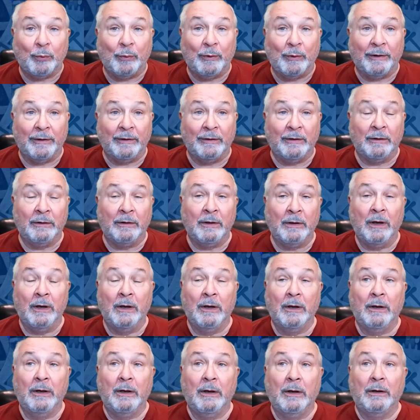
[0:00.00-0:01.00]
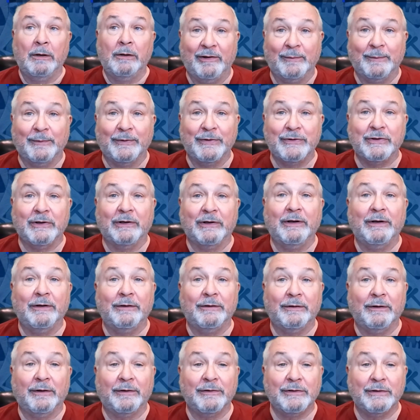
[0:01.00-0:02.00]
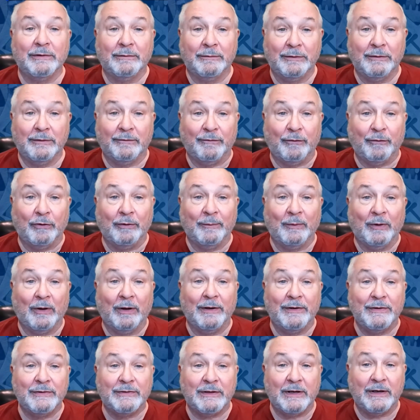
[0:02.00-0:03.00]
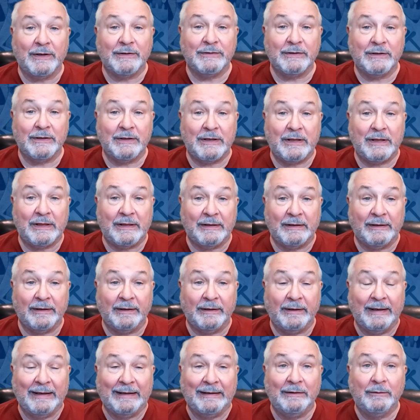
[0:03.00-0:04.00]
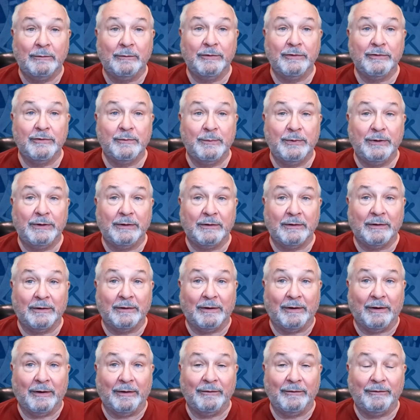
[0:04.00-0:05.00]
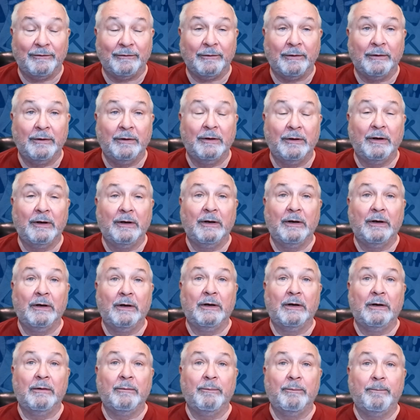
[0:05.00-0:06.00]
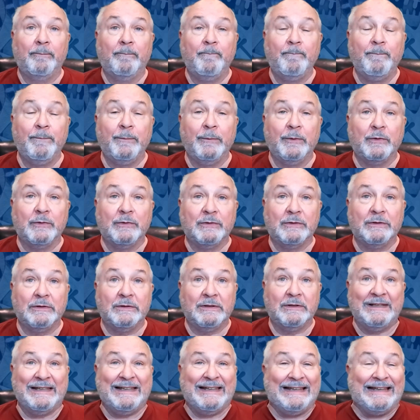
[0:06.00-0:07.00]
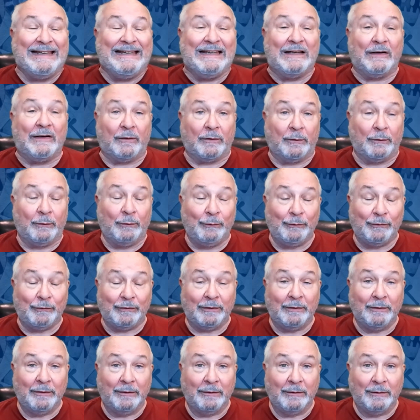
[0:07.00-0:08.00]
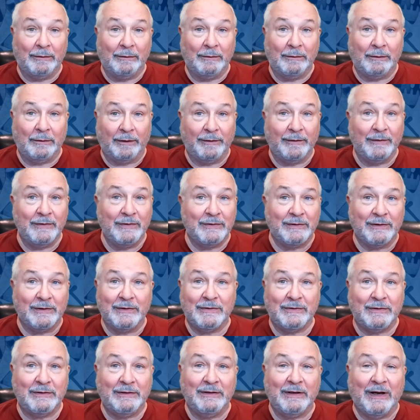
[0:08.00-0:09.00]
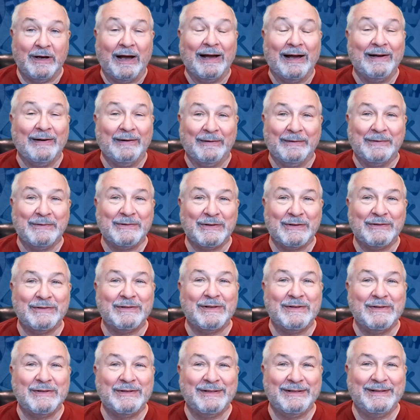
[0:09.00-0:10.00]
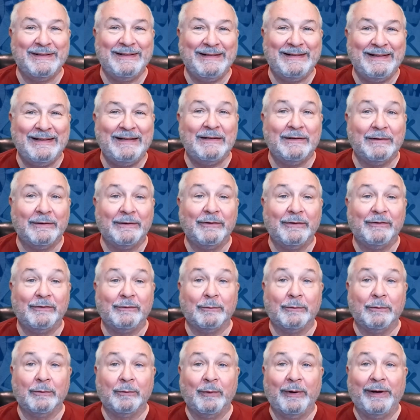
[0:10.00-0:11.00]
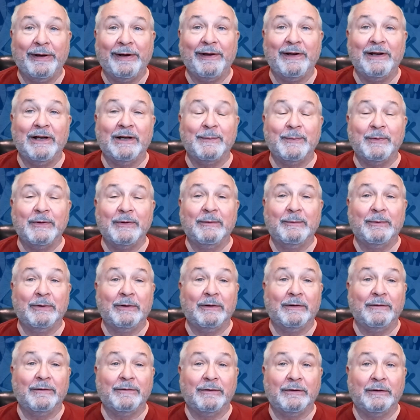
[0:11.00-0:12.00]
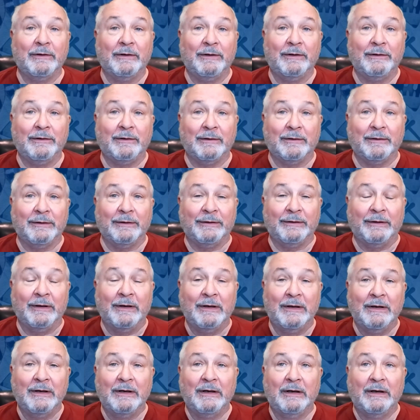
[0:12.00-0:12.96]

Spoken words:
when enterprise architecture was formalized as a thing. And it was because CEOs, I didn't say CIOs, I said CEOs, were waking up in the middle of the night going,